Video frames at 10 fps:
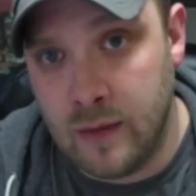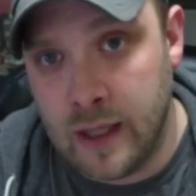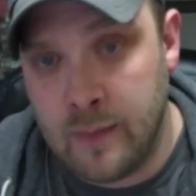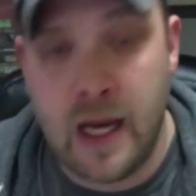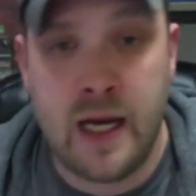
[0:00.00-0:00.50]

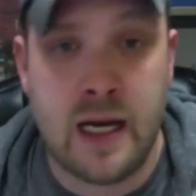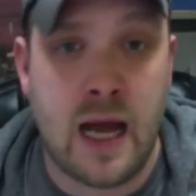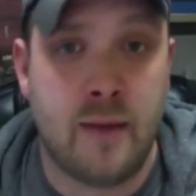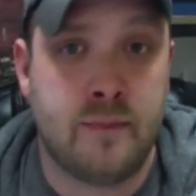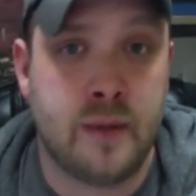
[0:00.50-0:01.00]
it may
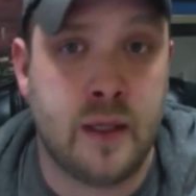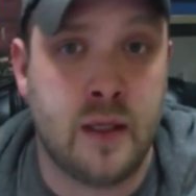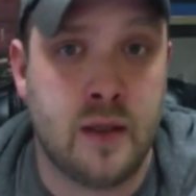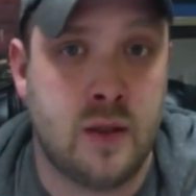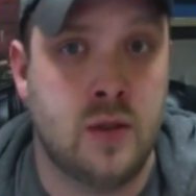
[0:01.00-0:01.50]
not
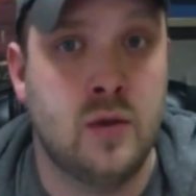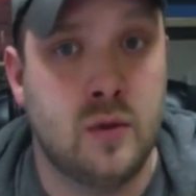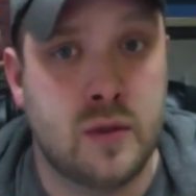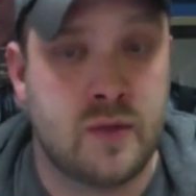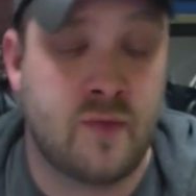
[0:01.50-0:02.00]
be
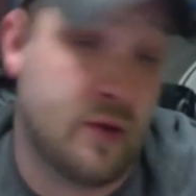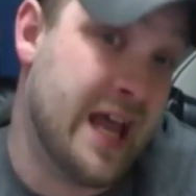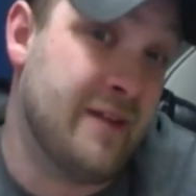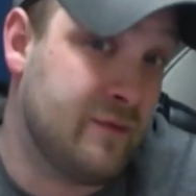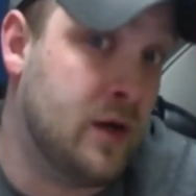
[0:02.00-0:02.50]
used for
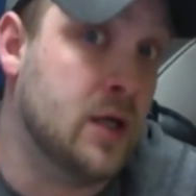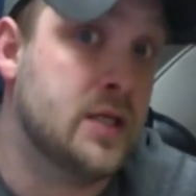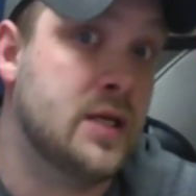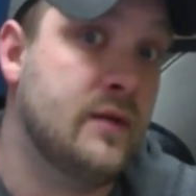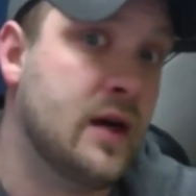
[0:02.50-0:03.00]
that
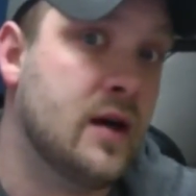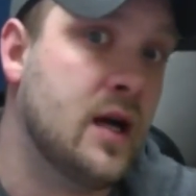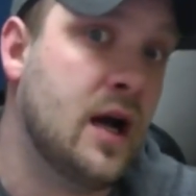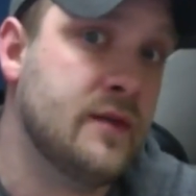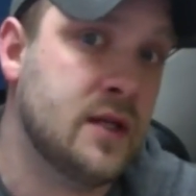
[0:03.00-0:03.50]
function very
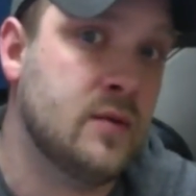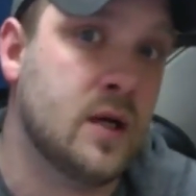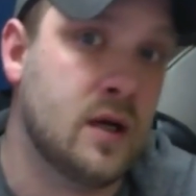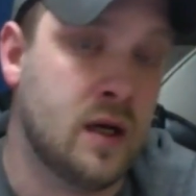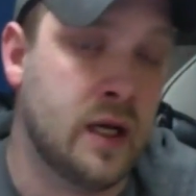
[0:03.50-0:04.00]
often,
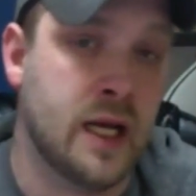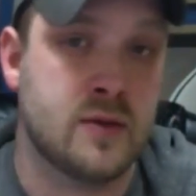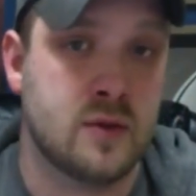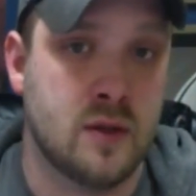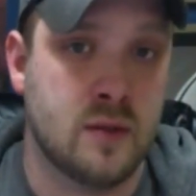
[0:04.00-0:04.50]
where an
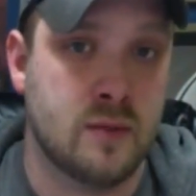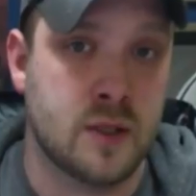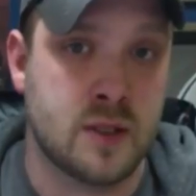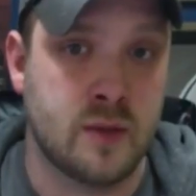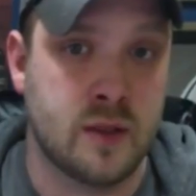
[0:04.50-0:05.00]
actual
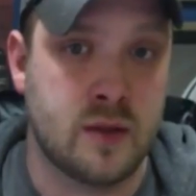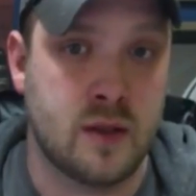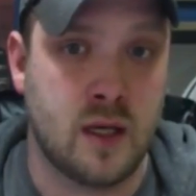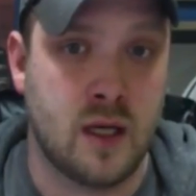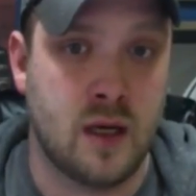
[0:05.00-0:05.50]
person with
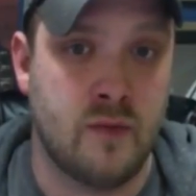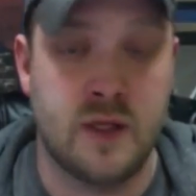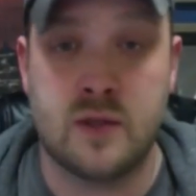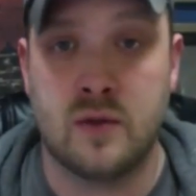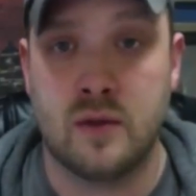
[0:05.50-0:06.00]

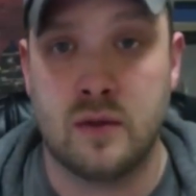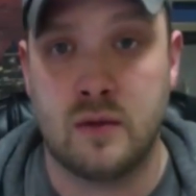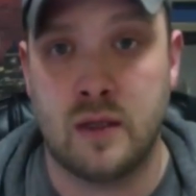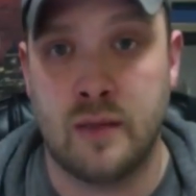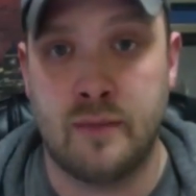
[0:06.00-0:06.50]
visual
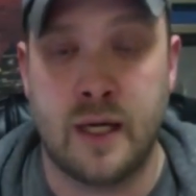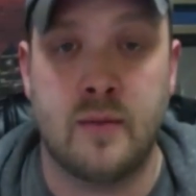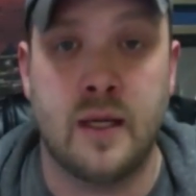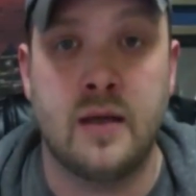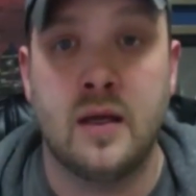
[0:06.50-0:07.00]

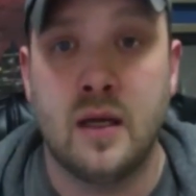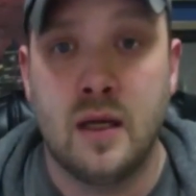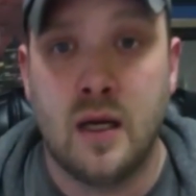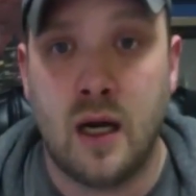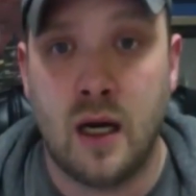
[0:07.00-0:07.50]
impairment
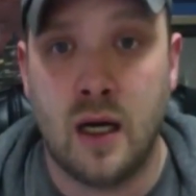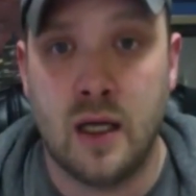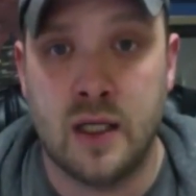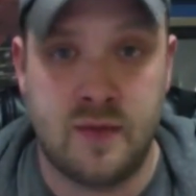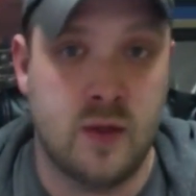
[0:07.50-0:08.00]

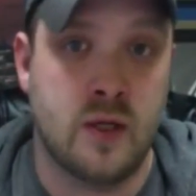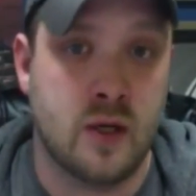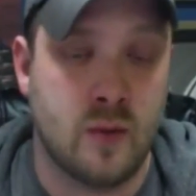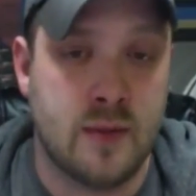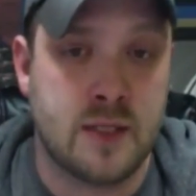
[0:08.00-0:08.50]
is viewing
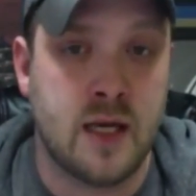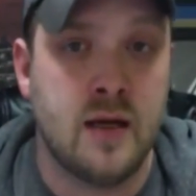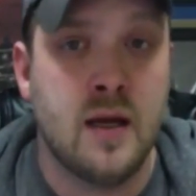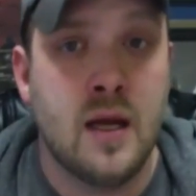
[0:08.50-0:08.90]
your website,